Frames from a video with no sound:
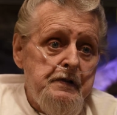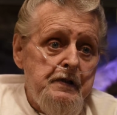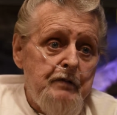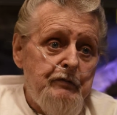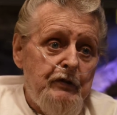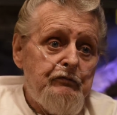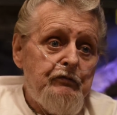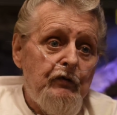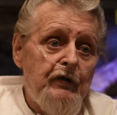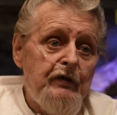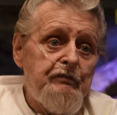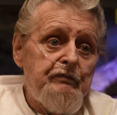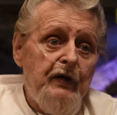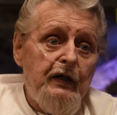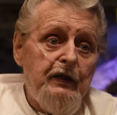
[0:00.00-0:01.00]
And before
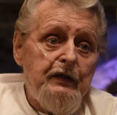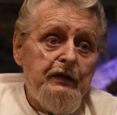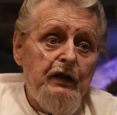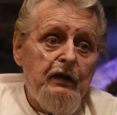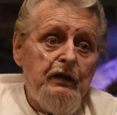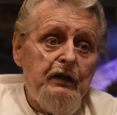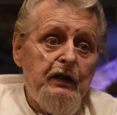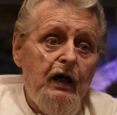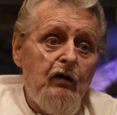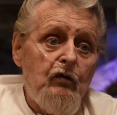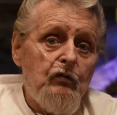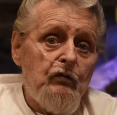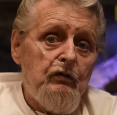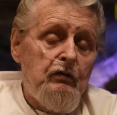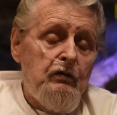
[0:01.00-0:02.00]
he finally dug it
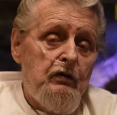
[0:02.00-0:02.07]
out,